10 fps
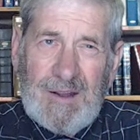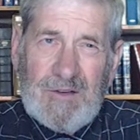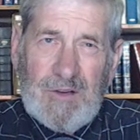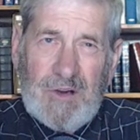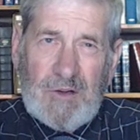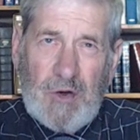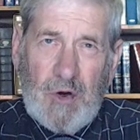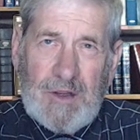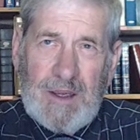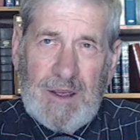see,
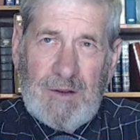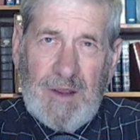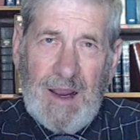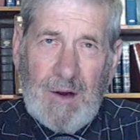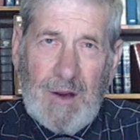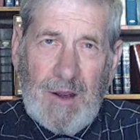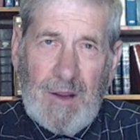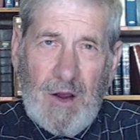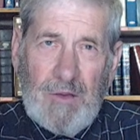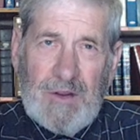Turkey and
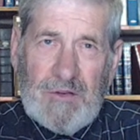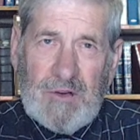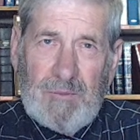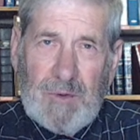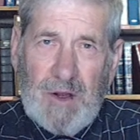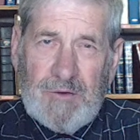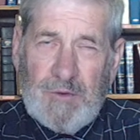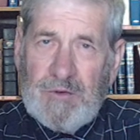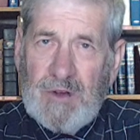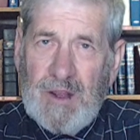all these
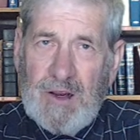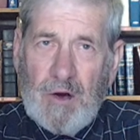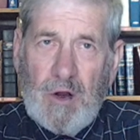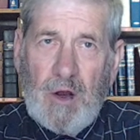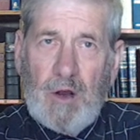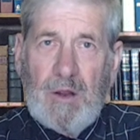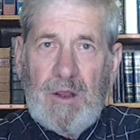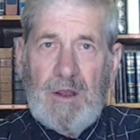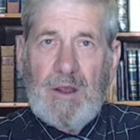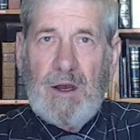countries today are all
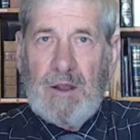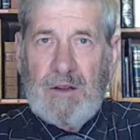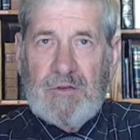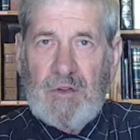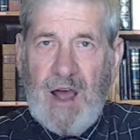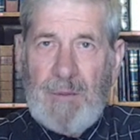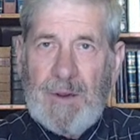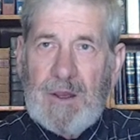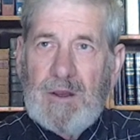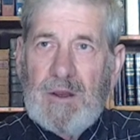
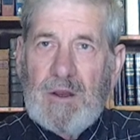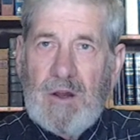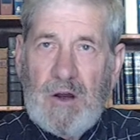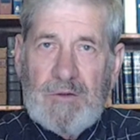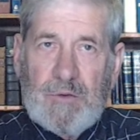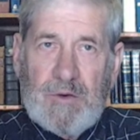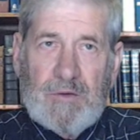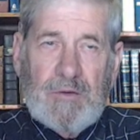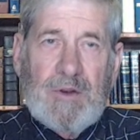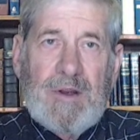Islamic
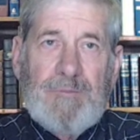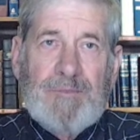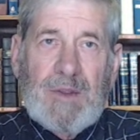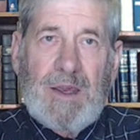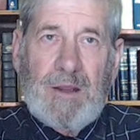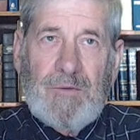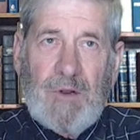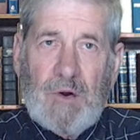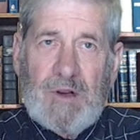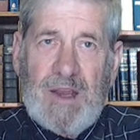countries. And
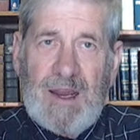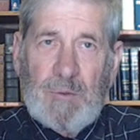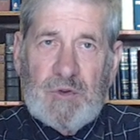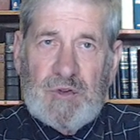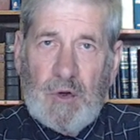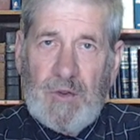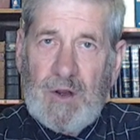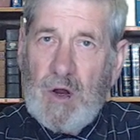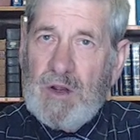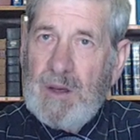39 will show they
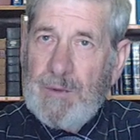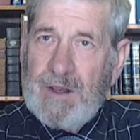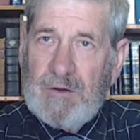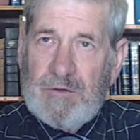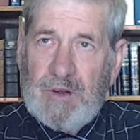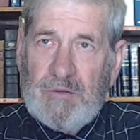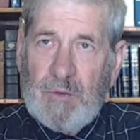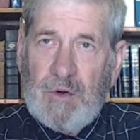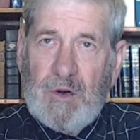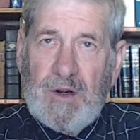all come against
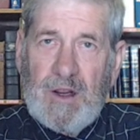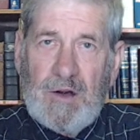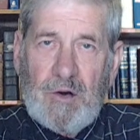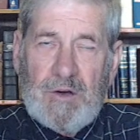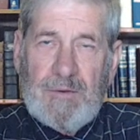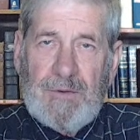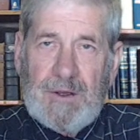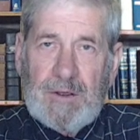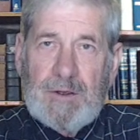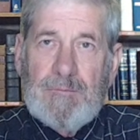Israel and are
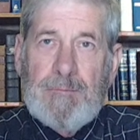defeated.